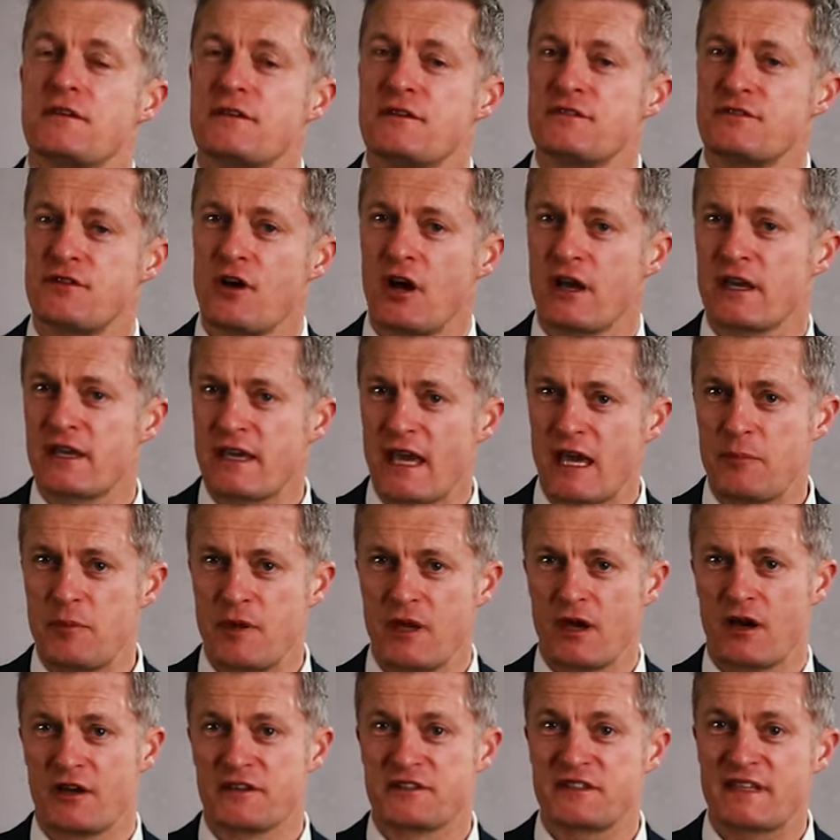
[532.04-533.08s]
Design
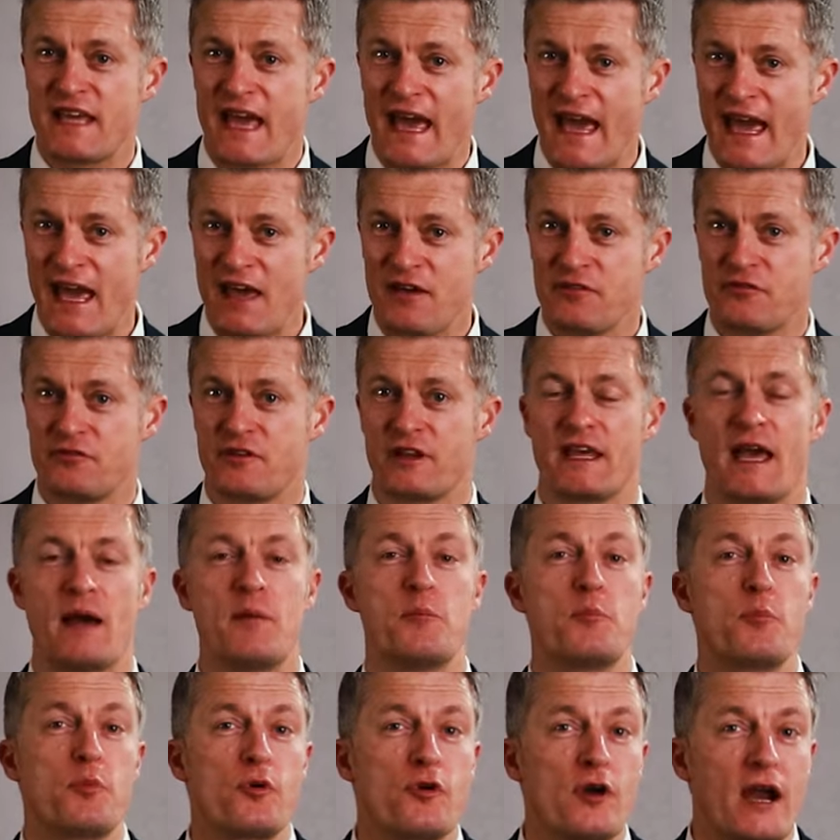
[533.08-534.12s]
KPIs carefully
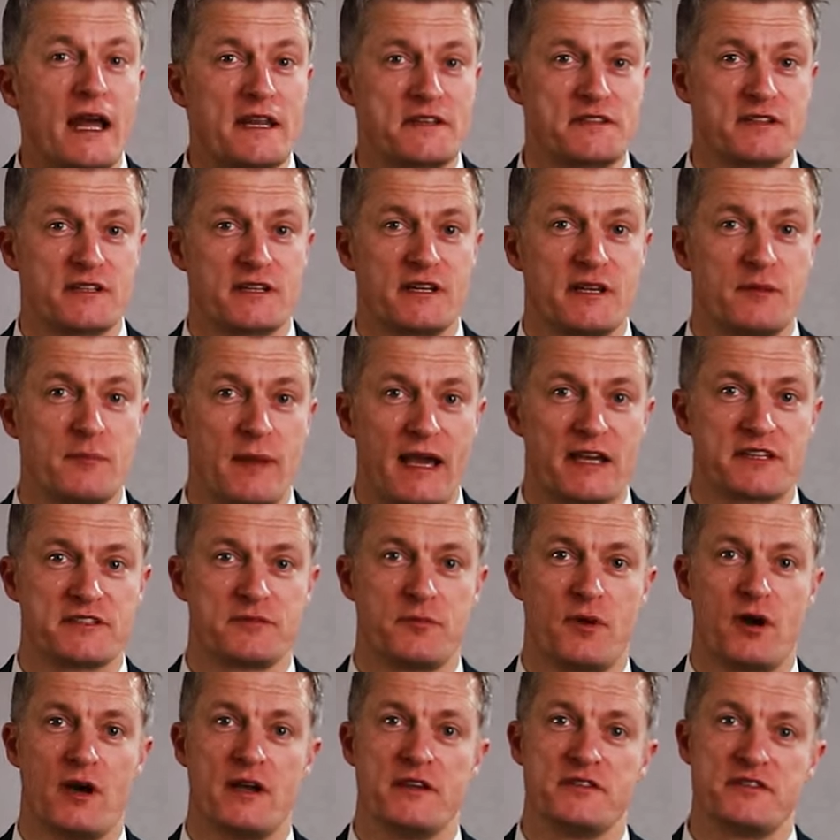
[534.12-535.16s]
and practically
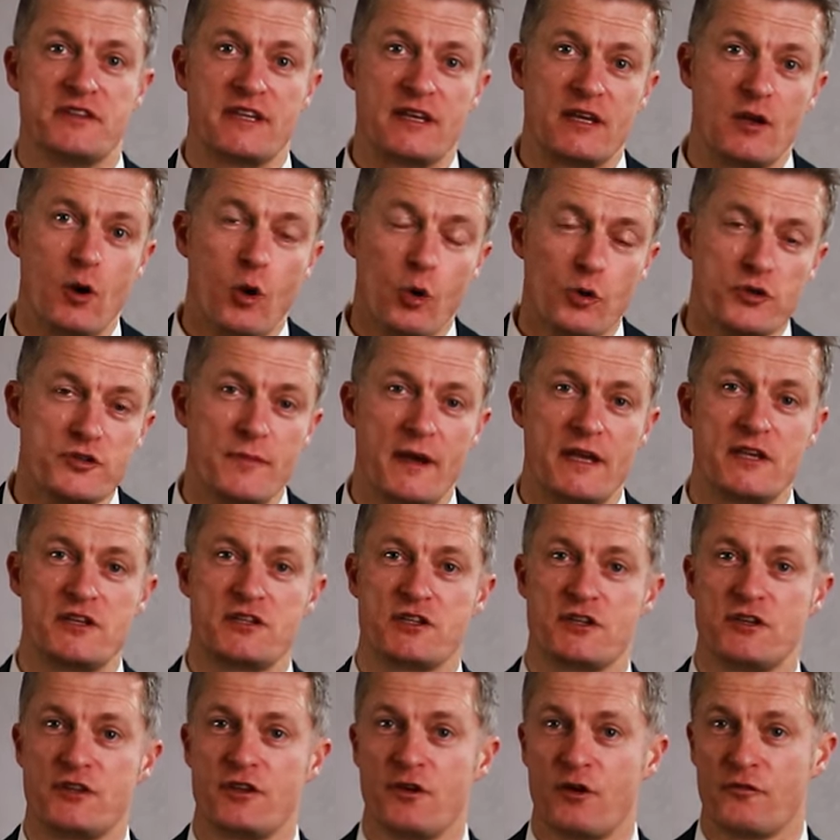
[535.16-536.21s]
maximise the
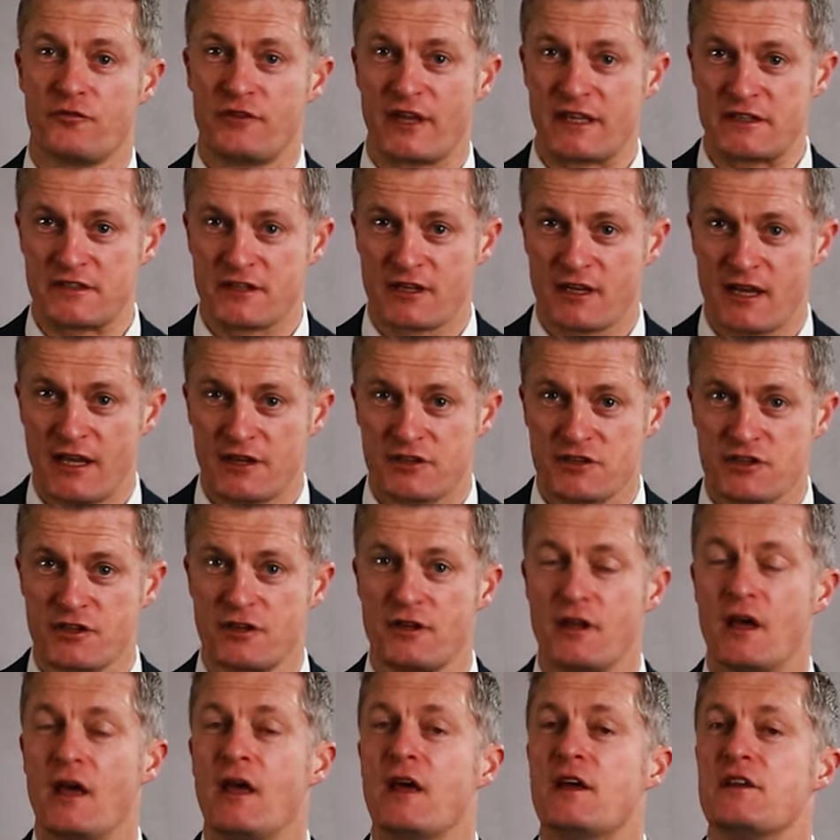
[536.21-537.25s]
automation of data
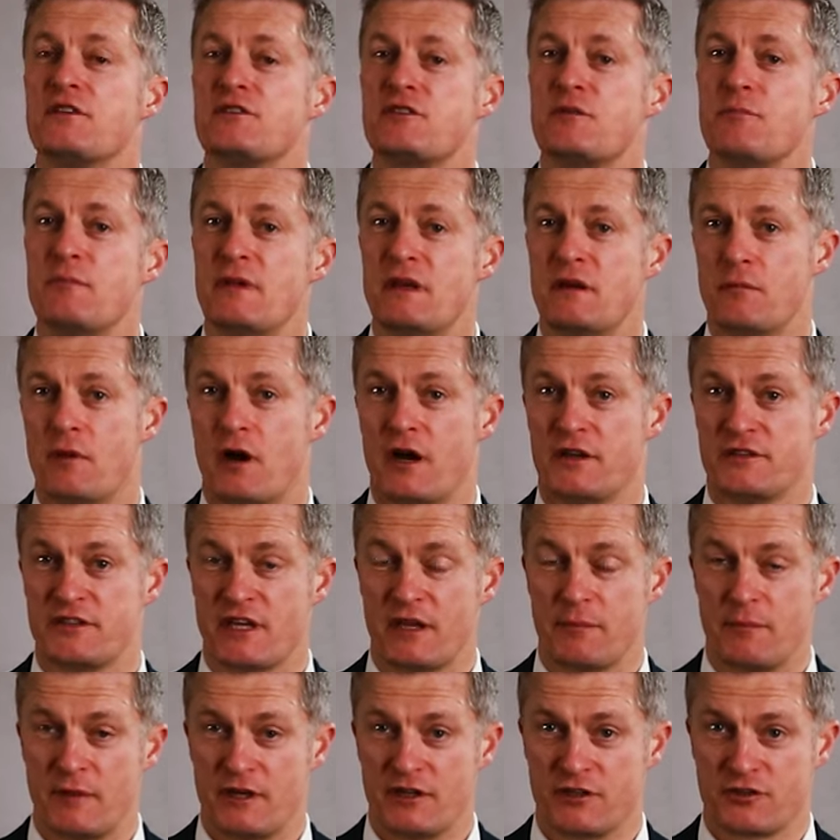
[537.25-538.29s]
collection to minimise
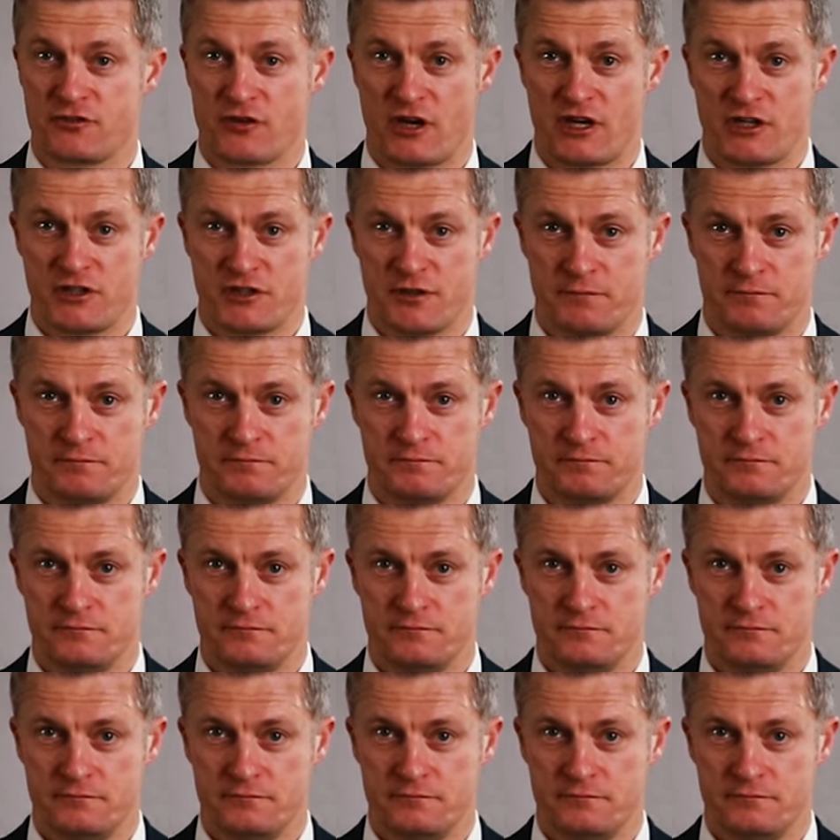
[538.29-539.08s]
administration